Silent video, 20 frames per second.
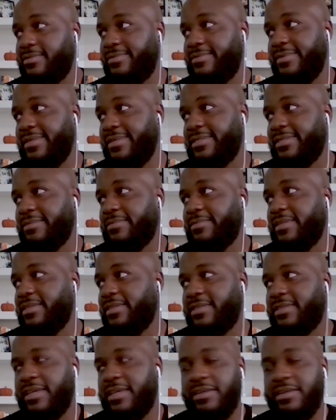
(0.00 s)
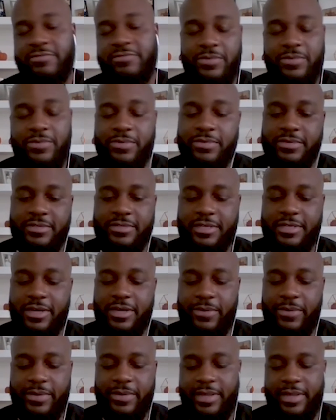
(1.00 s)
something that's kind of foreign to
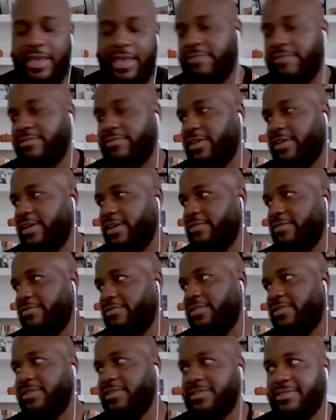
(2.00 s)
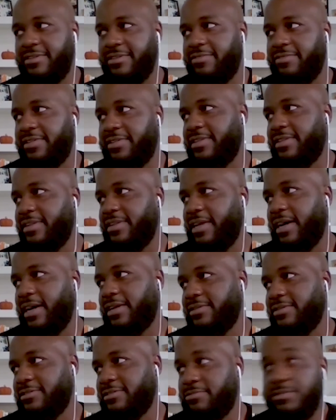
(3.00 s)
go and advocate for yourself at the
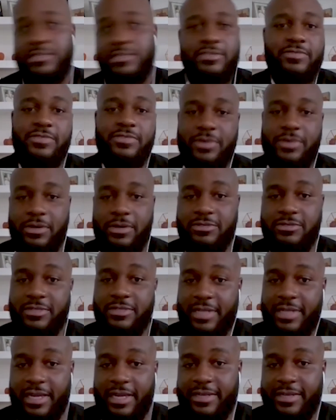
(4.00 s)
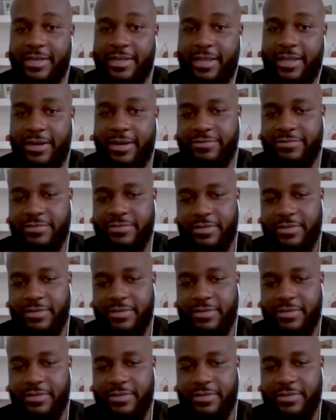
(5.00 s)
doctor, especially if you don't go to the doctor that often.